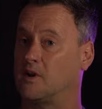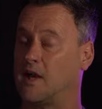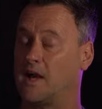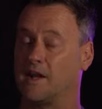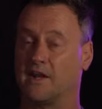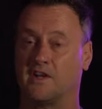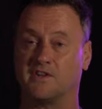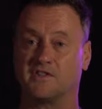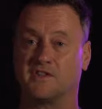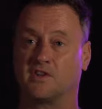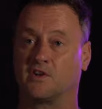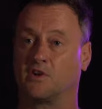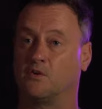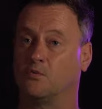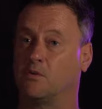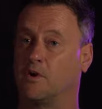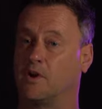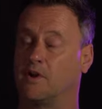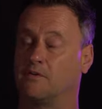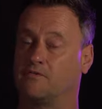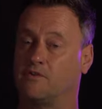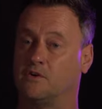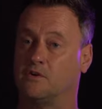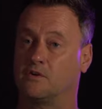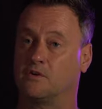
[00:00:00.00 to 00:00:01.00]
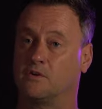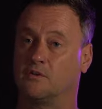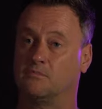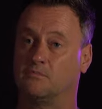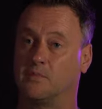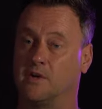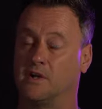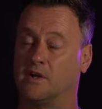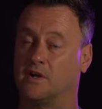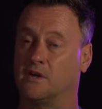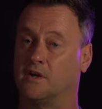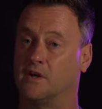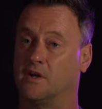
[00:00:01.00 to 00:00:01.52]
any single one of you could
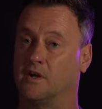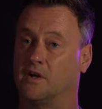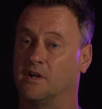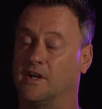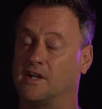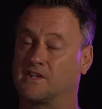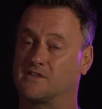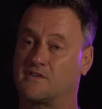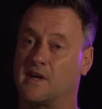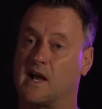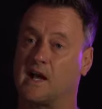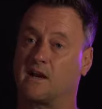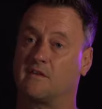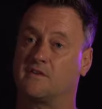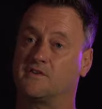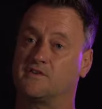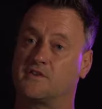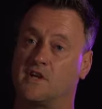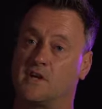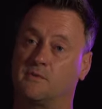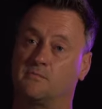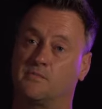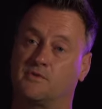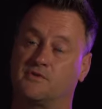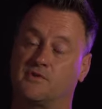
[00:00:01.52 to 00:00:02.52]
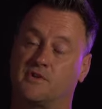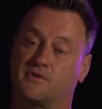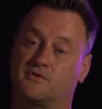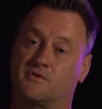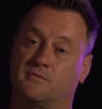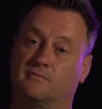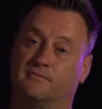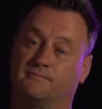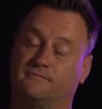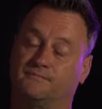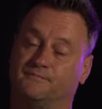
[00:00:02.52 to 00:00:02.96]
be in exactly the same position.